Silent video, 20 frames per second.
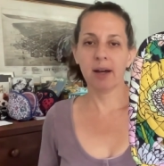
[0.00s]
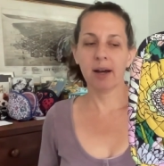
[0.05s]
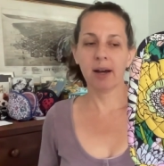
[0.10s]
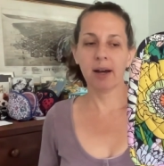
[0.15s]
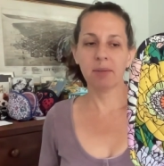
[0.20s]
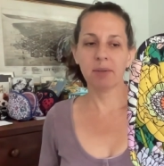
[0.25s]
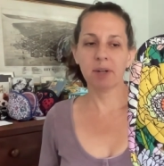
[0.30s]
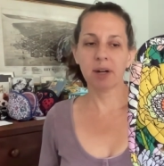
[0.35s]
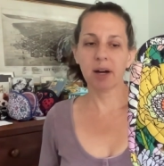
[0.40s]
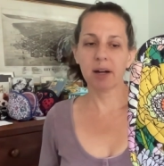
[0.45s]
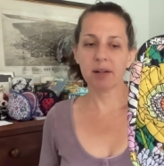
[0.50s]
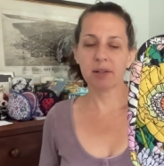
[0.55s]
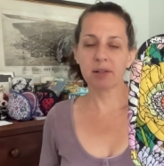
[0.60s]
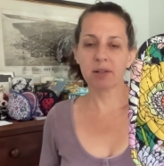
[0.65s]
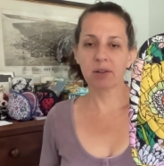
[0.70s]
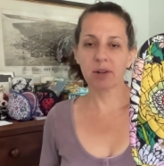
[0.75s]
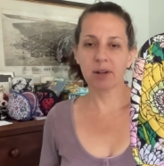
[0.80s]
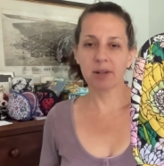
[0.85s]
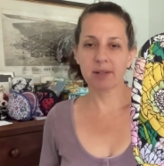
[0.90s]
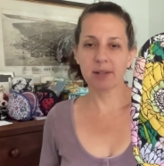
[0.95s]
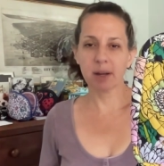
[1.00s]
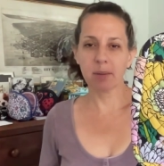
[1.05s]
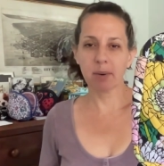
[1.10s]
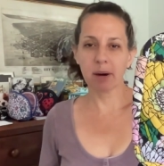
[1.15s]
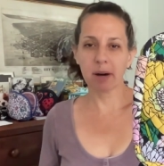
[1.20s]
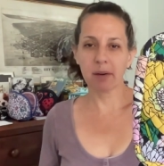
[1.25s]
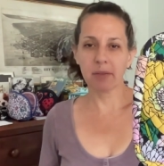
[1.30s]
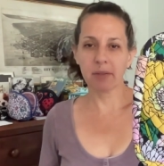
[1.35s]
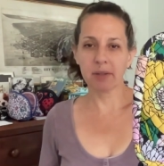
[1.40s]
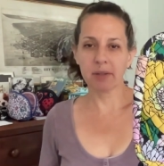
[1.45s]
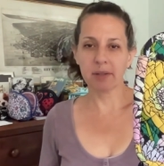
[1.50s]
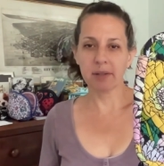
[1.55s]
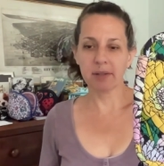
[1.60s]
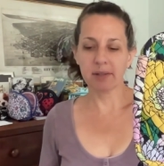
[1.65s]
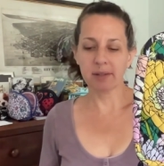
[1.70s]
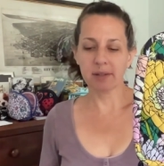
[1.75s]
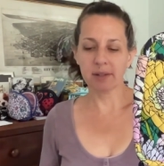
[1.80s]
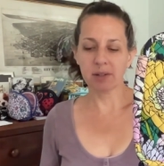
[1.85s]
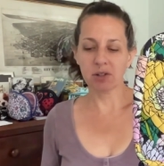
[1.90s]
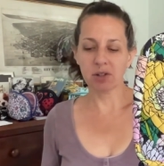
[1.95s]
I'm not as crazy about the
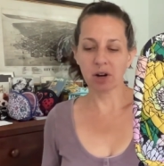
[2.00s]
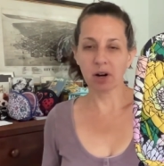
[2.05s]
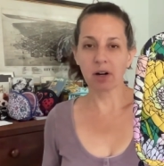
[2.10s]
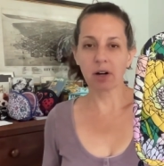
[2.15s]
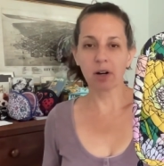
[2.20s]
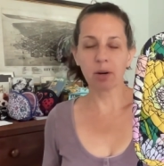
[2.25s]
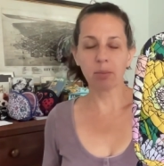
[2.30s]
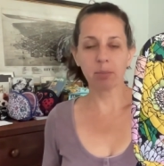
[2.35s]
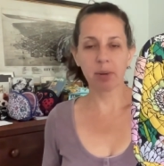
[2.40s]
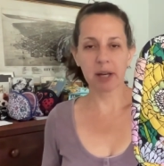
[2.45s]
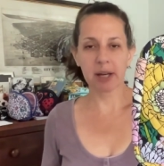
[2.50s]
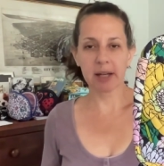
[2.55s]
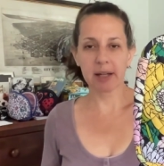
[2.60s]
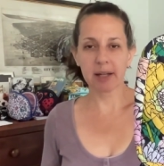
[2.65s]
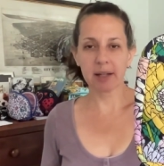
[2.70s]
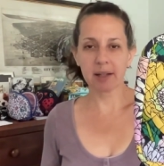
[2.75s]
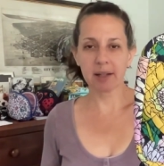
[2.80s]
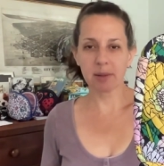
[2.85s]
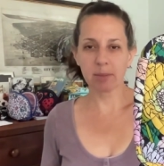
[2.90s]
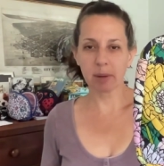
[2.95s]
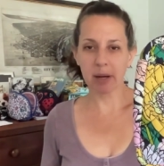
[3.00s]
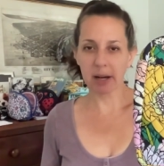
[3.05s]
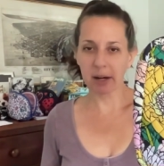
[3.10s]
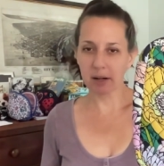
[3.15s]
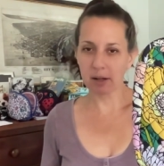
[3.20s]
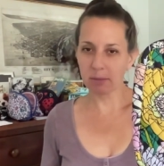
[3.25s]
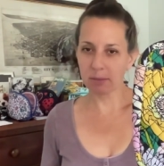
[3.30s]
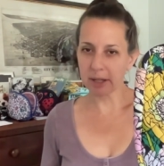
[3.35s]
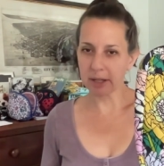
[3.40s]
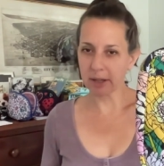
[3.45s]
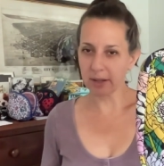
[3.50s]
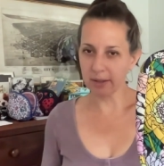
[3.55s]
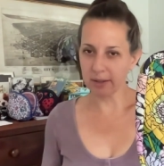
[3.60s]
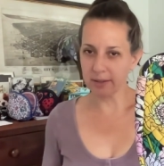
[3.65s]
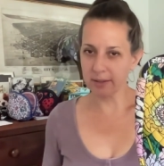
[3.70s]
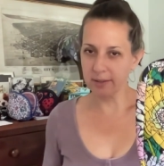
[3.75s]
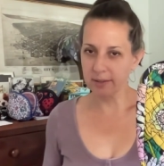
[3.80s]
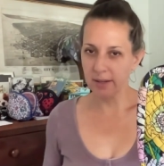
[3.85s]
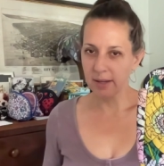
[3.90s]
the darker pink in this pattern because